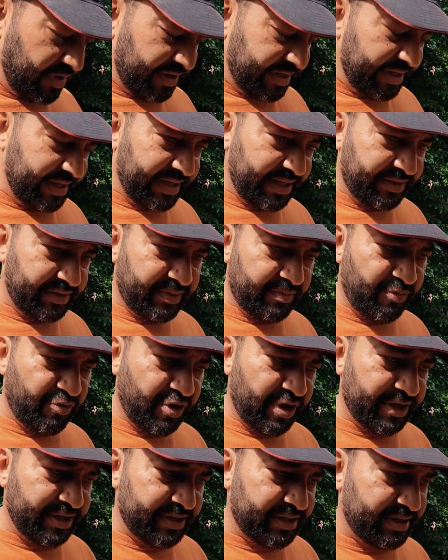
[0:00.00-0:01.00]
I can get them
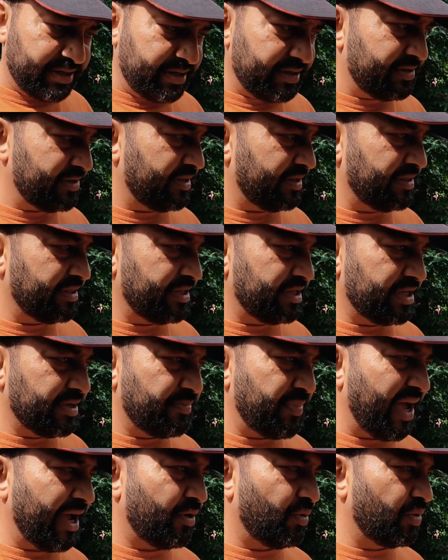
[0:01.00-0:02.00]
right, then the
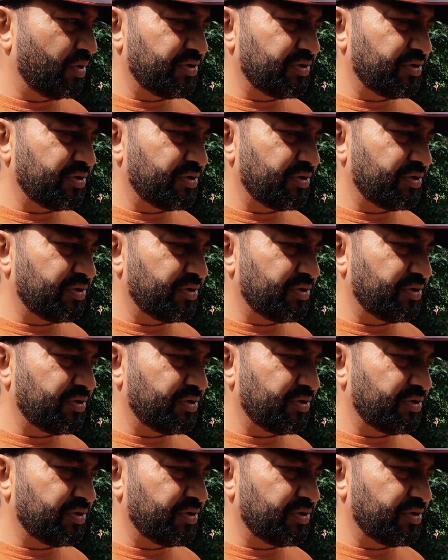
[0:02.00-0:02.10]
back